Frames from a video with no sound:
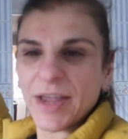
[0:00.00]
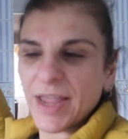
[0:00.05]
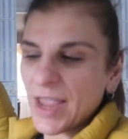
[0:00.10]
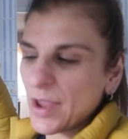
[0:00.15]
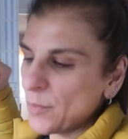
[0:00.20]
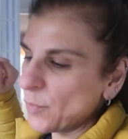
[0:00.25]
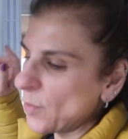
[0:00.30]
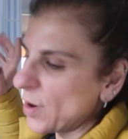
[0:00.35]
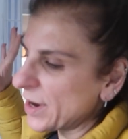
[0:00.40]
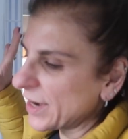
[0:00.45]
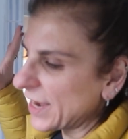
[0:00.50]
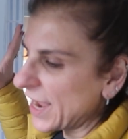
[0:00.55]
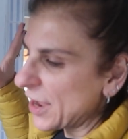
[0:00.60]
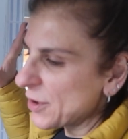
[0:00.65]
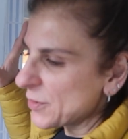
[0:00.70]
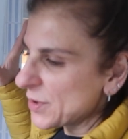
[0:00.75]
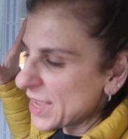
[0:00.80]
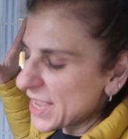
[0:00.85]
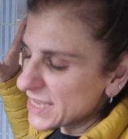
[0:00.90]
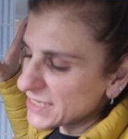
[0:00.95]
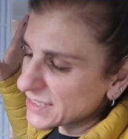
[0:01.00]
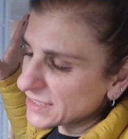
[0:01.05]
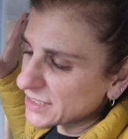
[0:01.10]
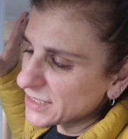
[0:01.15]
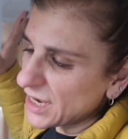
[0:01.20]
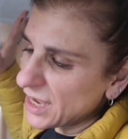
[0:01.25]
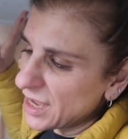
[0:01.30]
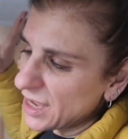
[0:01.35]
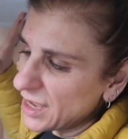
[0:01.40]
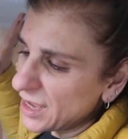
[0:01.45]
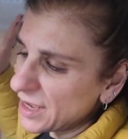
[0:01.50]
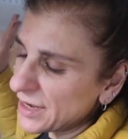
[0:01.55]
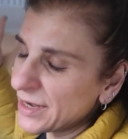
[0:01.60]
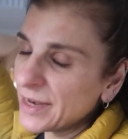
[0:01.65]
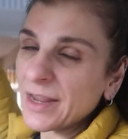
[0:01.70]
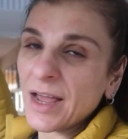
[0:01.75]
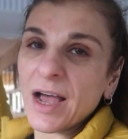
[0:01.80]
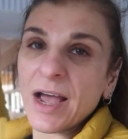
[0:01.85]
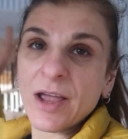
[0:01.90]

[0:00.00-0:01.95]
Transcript: Okay, workout is done.